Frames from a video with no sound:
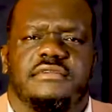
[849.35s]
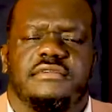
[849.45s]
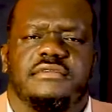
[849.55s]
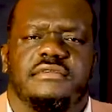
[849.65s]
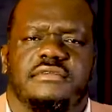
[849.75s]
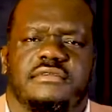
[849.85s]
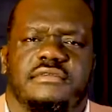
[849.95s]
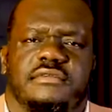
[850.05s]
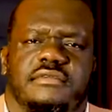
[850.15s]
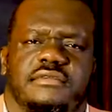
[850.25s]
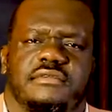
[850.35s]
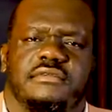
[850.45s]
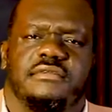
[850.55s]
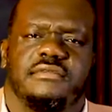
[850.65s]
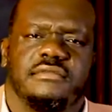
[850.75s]

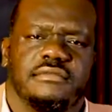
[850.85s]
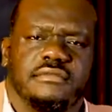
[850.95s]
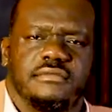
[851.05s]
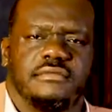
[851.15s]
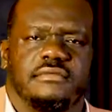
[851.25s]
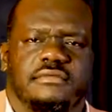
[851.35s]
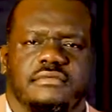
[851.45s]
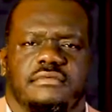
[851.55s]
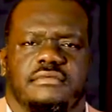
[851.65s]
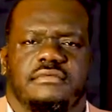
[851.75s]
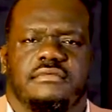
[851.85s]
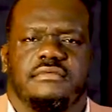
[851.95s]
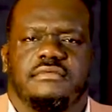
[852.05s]
(no one is talking)